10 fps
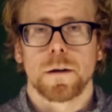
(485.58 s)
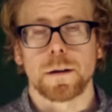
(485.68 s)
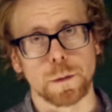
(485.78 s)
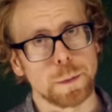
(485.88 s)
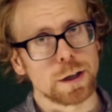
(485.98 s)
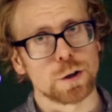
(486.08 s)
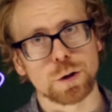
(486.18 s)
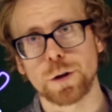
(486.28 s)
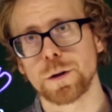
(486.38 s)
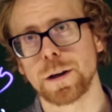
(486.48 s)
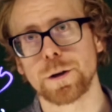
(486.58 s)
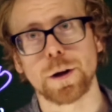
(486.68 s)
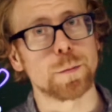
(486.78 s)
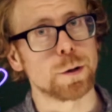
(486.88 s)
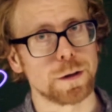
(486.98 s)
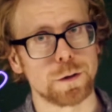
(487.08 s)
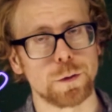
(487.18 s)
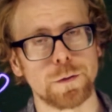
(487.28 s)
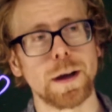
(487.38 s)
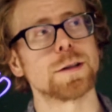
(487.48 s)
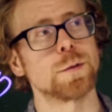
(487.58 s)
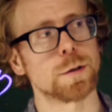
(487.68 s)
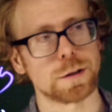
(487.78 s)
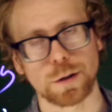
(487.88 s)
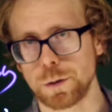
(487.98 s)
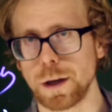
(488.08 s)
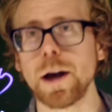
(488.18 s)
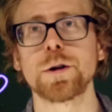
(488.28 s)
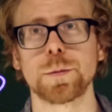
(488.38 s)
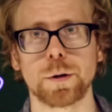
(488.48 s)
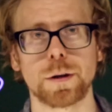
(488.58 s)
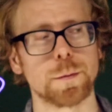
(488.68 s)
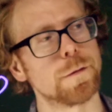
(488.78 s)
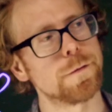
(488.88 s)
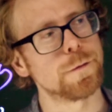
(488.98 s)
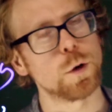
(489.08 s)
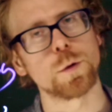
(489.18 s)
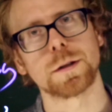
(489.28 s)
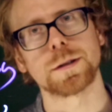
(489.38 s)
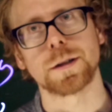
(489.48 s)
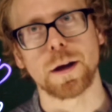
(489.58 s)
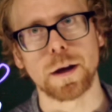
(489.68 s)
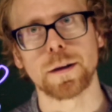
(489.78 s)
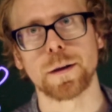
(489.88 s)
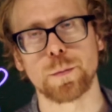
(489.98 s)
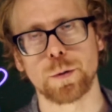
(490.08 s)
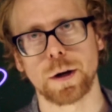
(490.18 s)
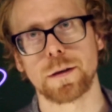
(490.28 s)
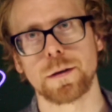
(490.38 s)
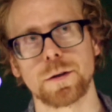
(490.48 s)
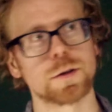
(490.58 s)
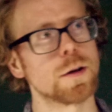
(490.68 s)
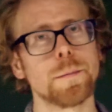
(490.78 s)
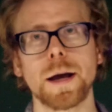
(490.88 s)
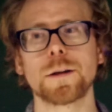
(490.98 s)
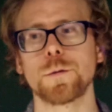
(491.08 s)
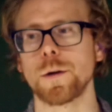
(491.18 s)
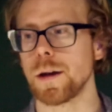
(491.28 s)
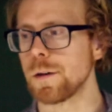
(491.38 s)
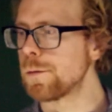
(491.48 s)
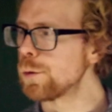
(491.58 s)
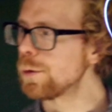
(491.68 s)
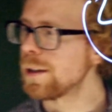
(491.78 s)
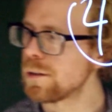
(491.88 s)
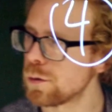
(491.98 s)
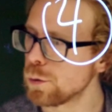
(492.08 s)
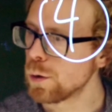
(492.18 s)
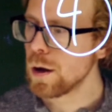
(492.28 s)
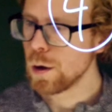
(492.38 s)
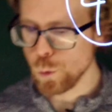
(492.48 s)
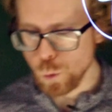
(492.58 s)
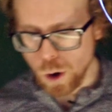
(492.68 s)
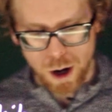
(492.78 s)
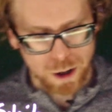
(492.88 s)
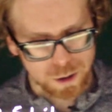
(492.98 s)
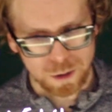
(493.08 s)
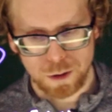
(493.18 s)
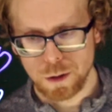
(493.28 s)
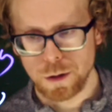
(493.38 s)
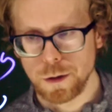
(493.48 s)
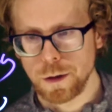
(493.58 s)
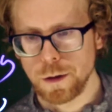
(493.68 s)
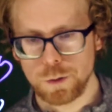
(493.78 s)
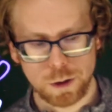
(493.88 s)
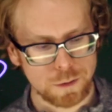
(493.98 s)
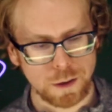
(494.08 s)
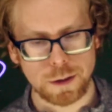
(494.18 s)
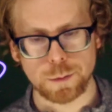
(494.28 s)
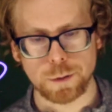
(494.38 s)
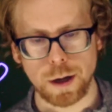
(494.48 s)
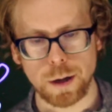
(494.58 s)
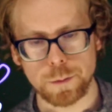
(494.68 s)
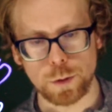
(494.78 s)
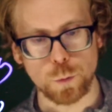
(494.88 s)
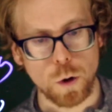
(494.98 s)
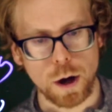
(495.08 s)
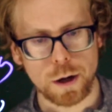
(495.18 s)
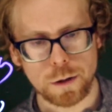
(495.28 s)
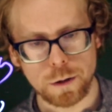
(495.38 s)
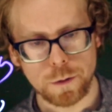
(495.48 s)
now make sure that you're not breathing too fast. You want to slow down your breathing, but focus on the breath. Just come back to it. And if you need to walk, if you need to take some time and walk